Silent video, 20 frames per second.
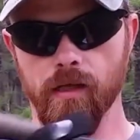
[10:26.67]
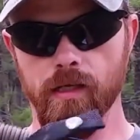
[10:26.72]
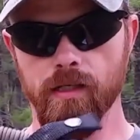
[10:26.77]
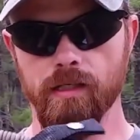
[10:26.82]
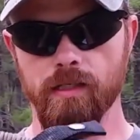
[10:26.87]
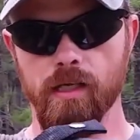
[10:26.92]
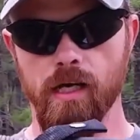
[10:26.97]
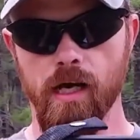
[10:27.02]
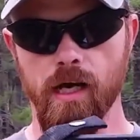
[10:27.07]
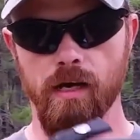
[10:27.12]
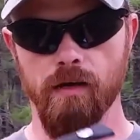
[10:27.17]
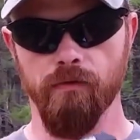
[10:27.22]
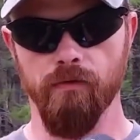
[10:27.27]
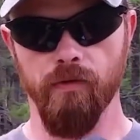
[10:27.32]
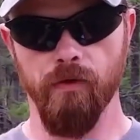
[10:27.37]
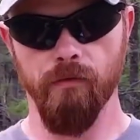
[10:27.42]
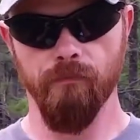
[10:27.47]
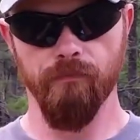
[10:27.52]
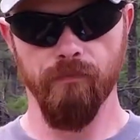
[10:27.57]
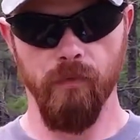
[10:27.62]
This knife
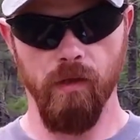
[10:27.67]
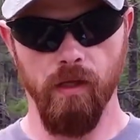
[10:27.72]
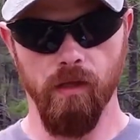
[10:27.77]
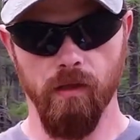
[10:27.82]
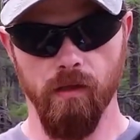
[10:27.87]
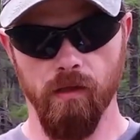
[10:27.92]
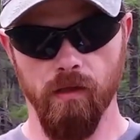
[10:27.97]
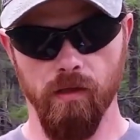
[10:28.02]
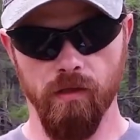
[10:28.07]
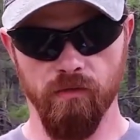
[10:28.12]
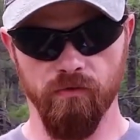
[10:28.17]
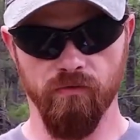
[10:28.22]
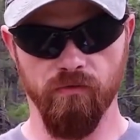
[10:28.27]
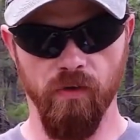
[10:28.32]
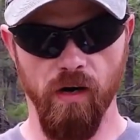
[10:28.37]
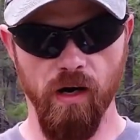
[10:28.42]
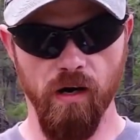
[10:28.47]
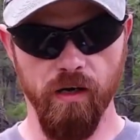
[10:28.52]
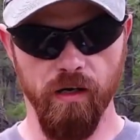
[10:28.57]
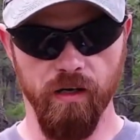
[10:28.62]
is
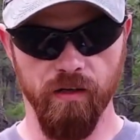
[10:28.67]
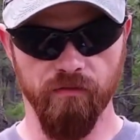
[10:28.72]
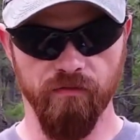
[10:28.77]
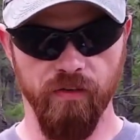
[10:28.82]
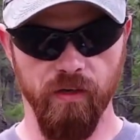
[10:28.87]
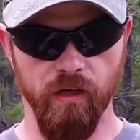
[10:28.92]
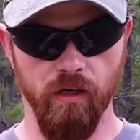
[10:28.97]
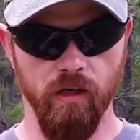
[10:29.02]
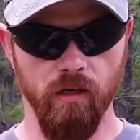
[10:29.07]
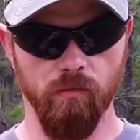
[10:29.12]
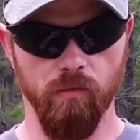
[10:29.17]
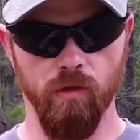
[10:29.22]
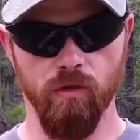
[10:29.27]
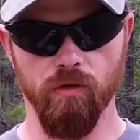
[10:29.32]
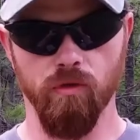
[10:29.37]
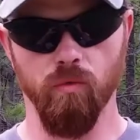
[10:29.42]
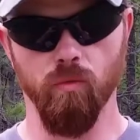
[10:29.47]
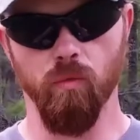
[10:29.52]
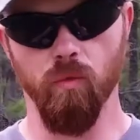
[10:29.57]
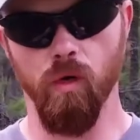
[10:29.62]
very
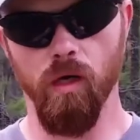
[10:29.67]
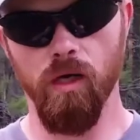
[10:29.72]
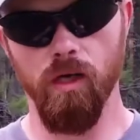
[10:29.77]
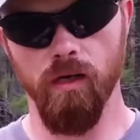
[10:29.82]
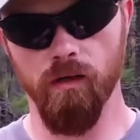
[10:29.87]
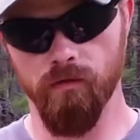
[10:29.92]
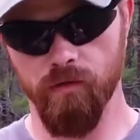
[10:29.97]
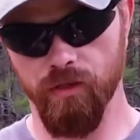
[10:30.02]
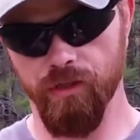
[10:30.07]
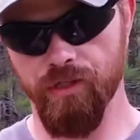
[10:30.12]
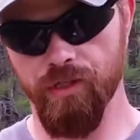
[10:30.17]
configurable to whatever